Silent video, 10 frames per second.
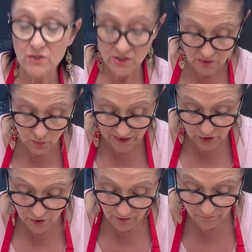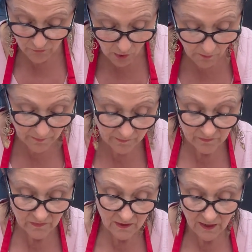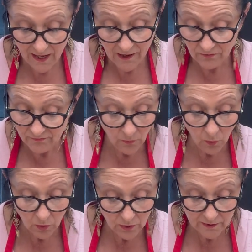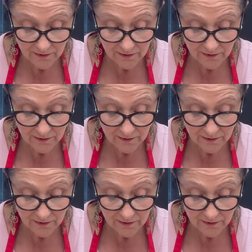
to switch from our fork